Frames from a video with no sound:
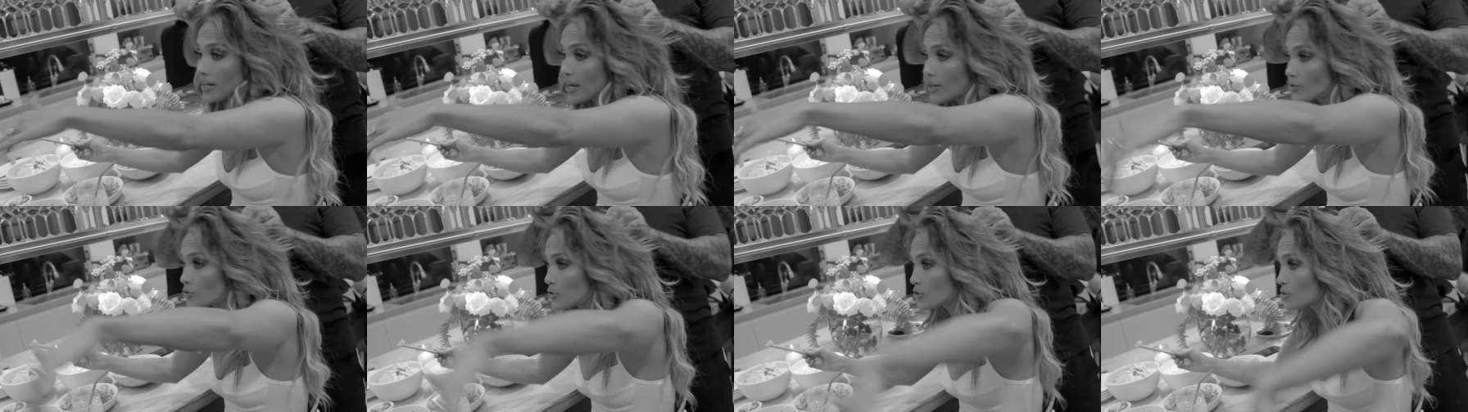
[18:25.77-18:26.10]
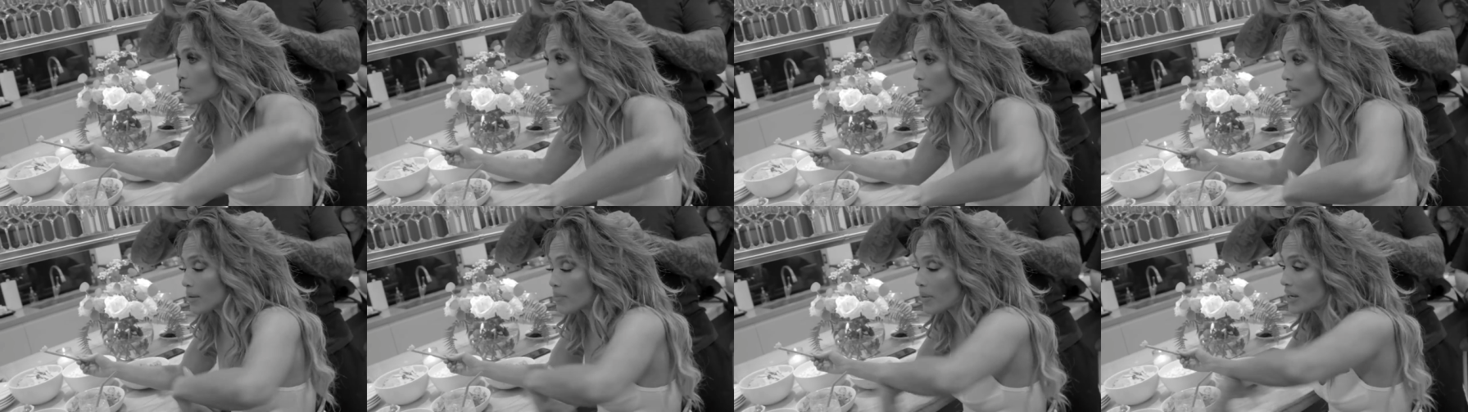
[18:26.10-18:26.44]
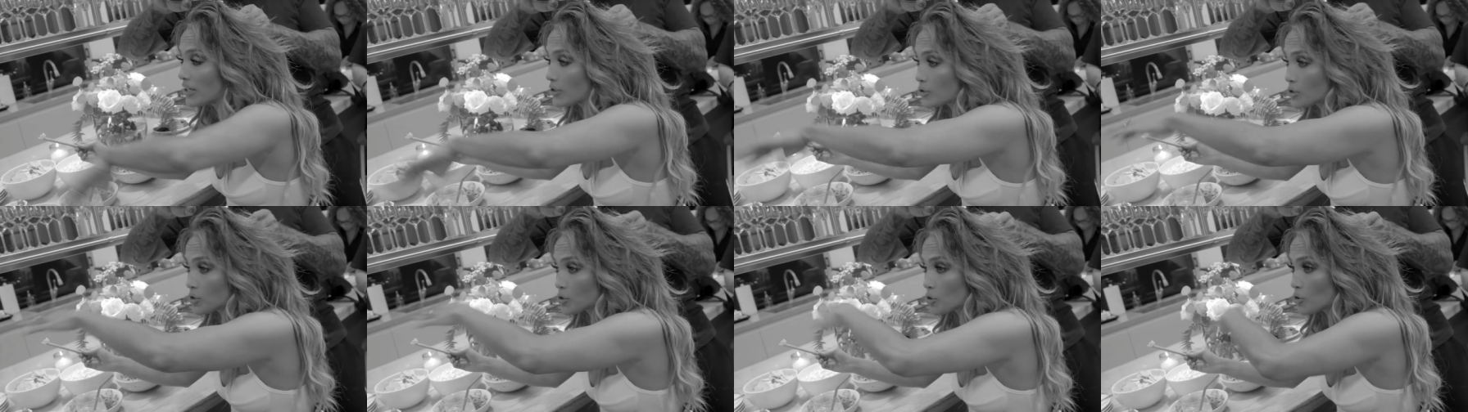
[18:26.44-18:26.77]
dancers like
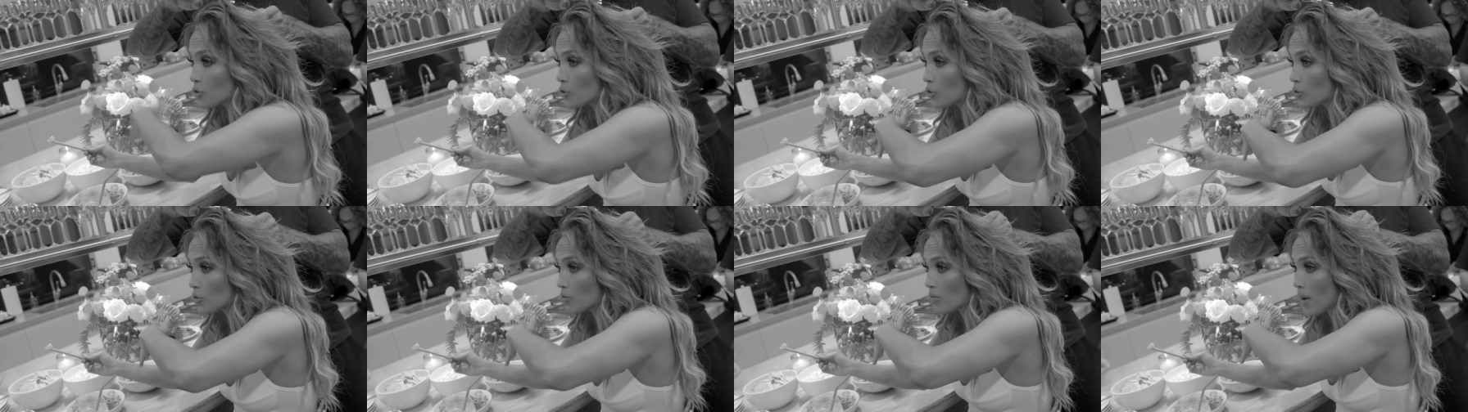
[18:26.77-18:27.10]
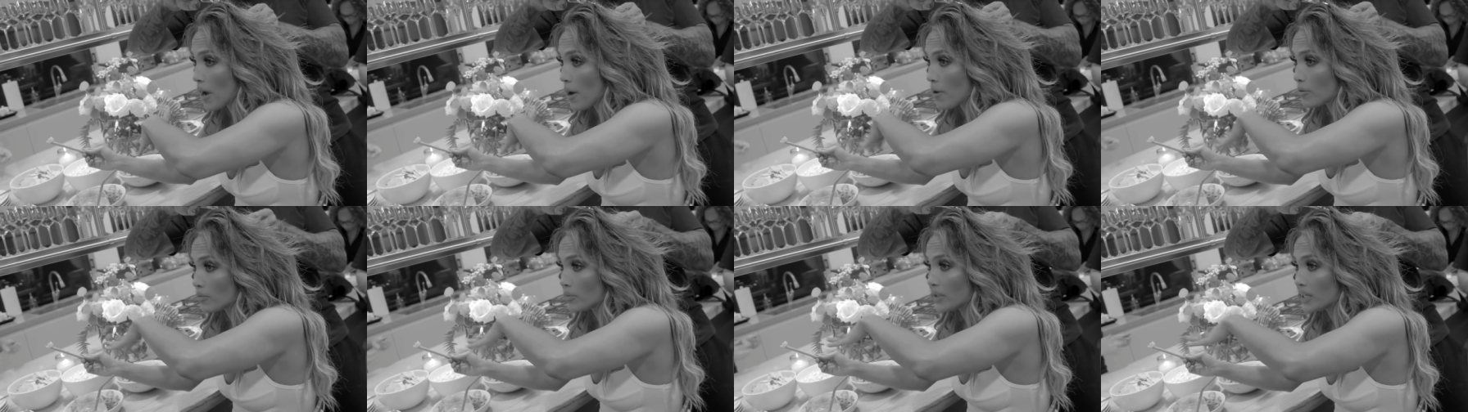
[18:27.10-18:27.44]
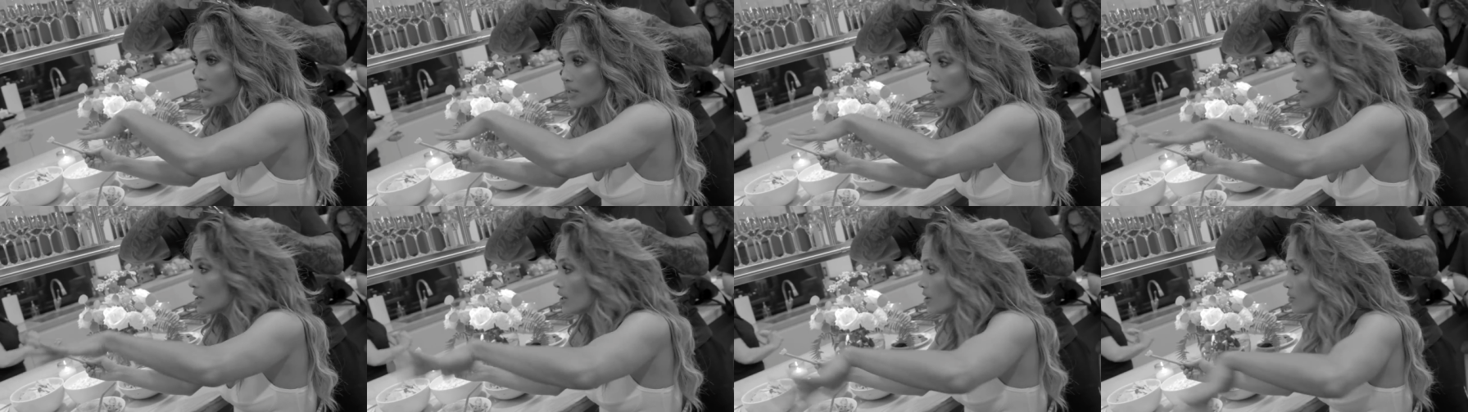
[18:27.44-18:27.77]
made a circle around
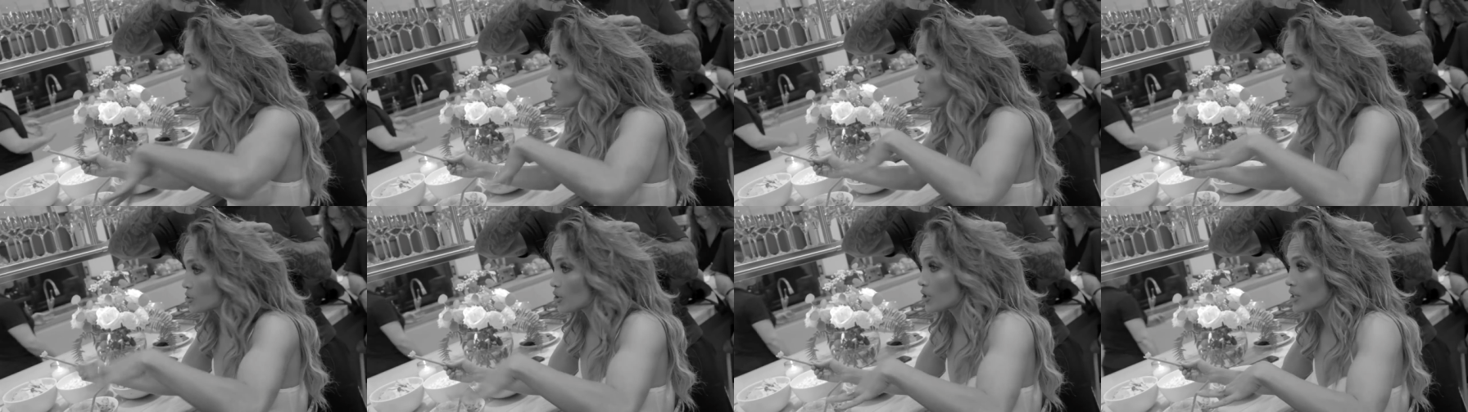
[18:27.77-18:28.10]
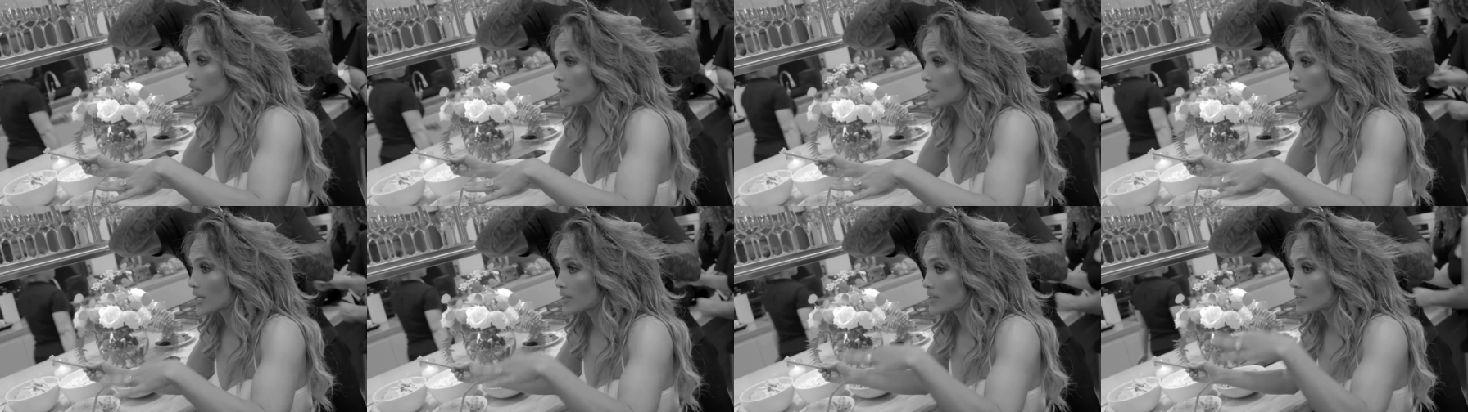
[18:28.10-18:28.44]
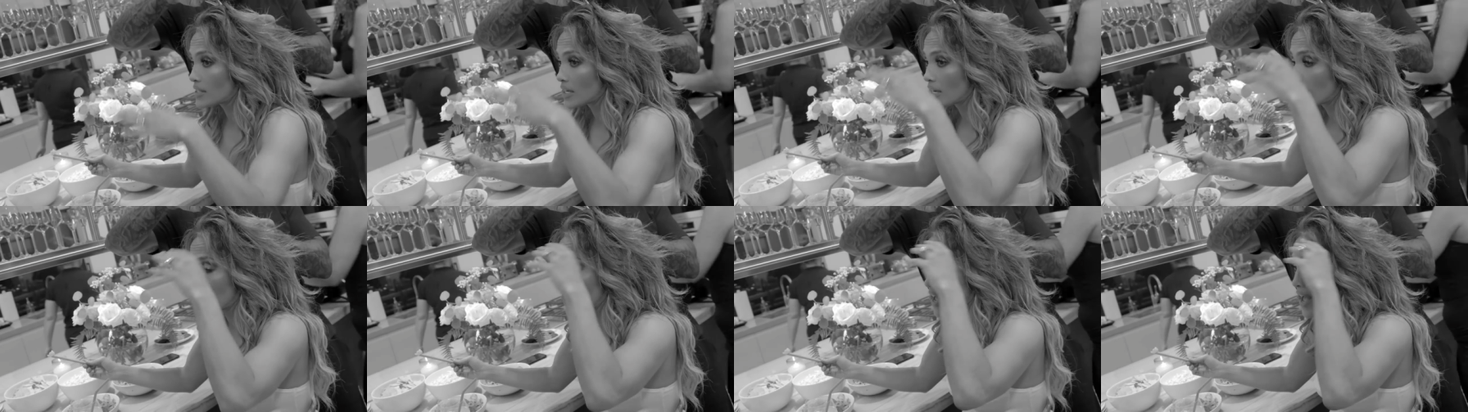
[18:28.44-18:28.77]
me. We started
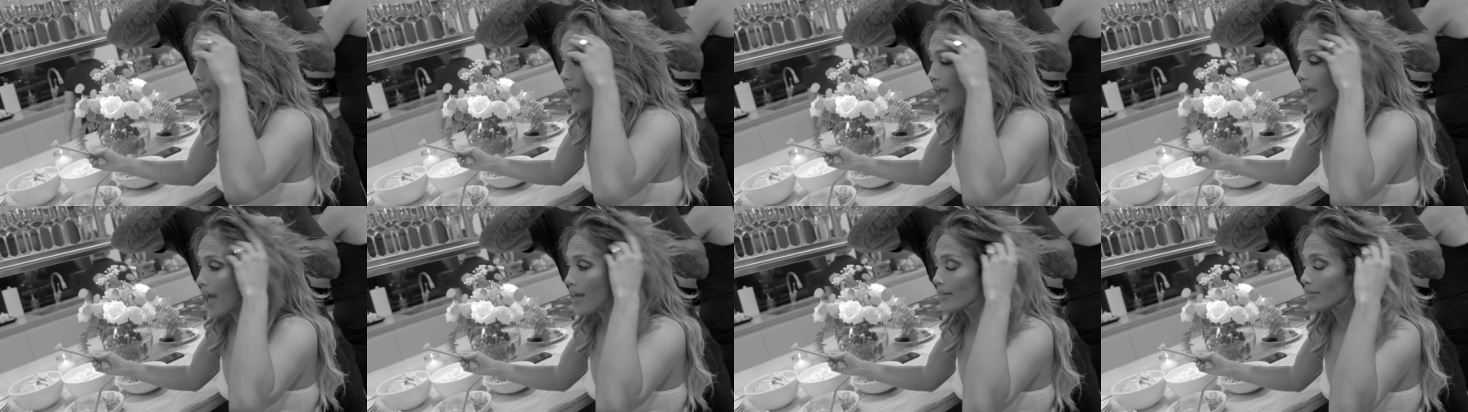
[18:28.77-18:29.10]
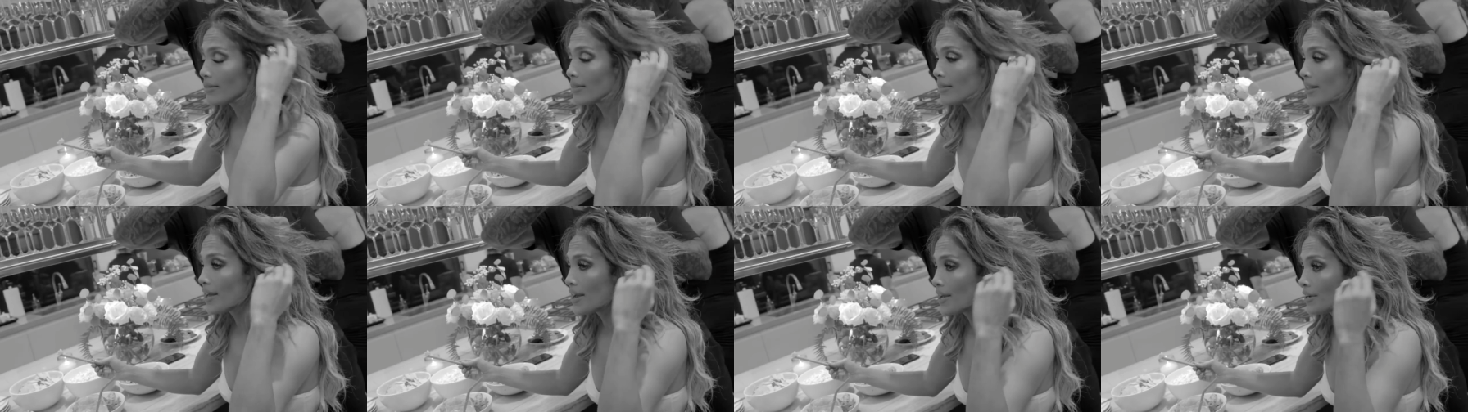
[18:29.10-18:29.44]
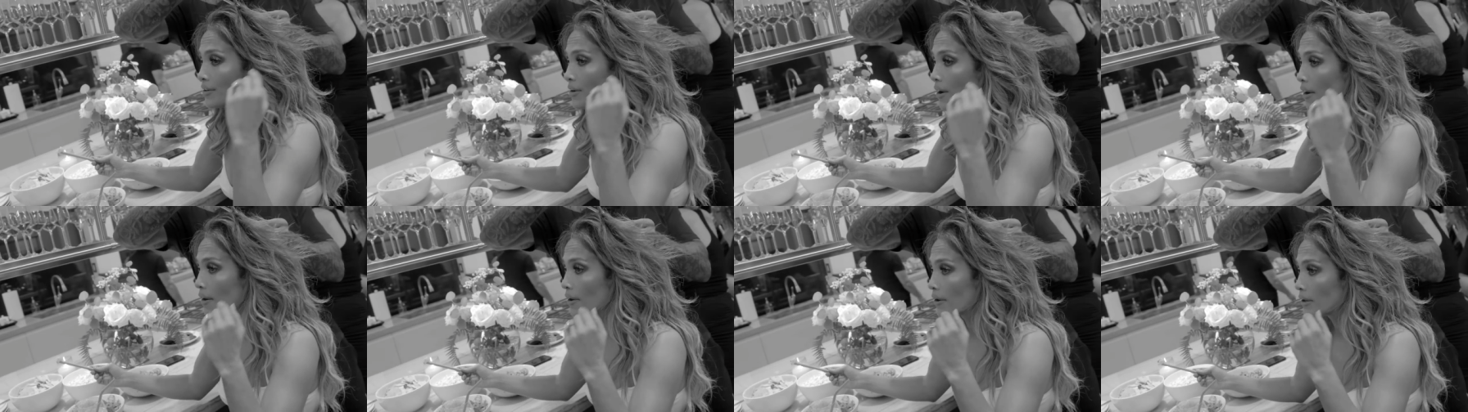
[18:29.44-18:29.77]
dancing, and
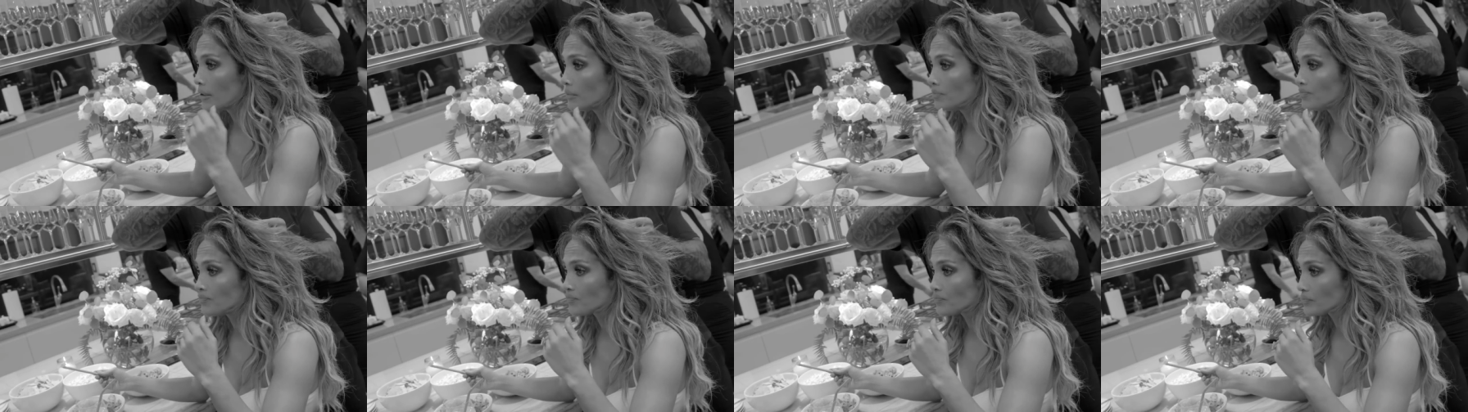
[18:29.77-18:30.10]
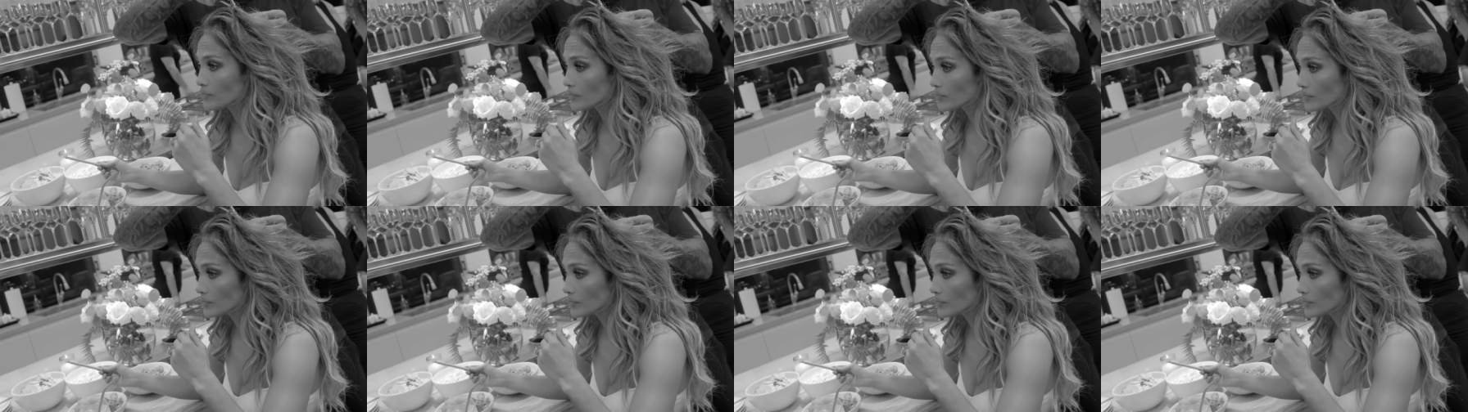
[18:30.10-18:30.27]
then um,